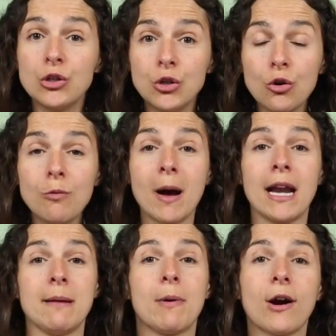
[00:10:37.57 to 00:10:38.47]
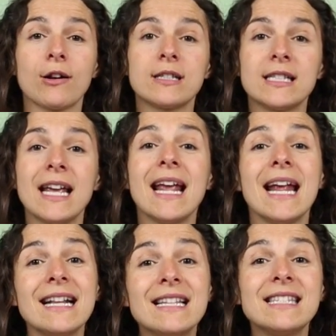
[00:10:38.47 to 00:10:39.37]
two body parts
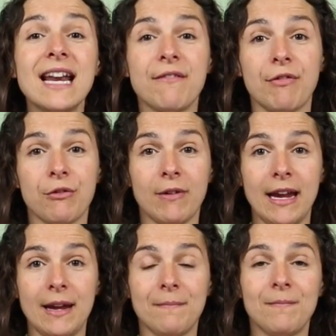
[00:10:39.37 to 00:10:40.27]
instead of three.